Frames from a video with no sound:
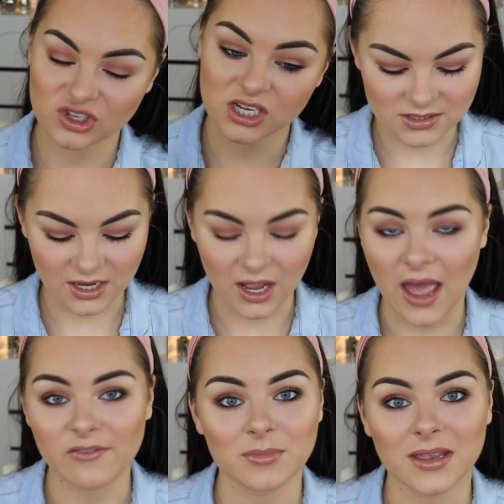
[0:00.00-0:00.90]
Because yeah, I
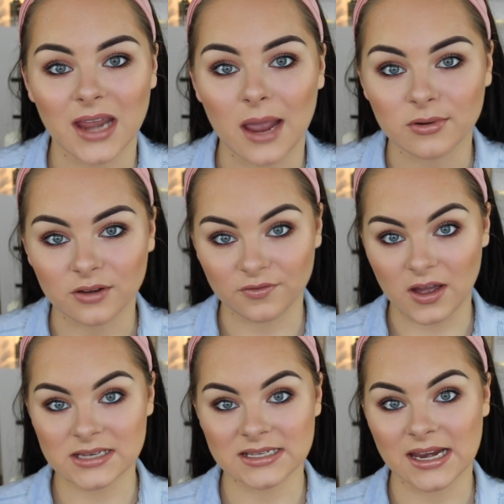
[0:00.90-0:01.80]
haven't been able to
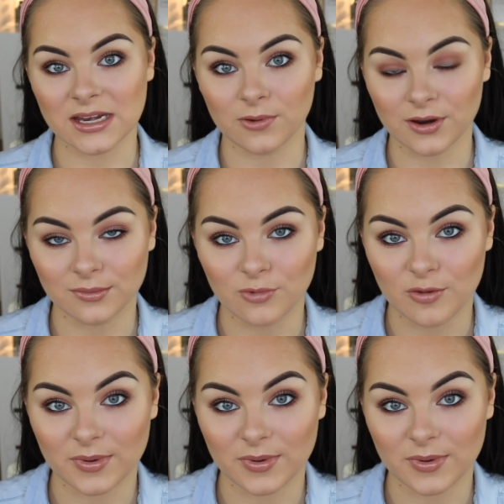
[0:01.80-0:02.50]
find it anywhere anymore,